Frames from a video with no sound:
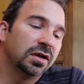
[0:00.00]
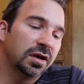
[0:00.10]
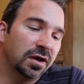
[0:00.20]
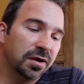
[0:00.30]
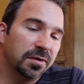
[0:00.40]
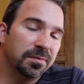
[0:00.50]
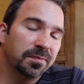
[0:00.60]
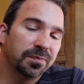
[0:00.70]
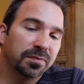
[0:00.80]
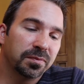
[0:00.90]
Um,
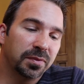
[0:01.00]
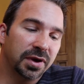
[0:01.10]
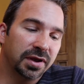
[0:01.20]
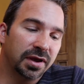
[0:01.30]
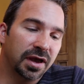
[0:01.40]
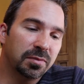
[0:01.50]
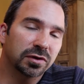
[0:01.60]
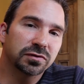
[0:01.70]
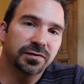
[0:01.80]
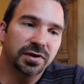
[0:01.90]
but I'm
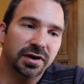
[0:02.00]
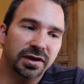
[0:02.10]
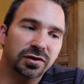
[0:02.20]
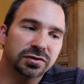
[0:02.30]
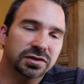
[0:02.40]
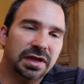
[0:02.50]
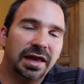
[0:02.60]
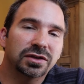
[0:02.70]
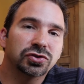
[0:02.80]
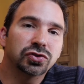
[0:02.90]
also very, you know, it's just I
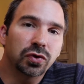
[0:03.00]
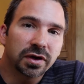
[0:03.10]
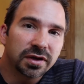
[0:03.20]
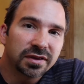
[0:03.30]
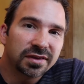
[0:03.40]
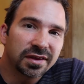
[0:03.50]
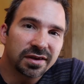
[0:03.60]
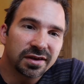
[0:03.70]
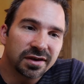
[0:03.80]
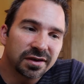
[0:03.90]
enjoy
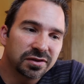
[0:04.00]
the uh,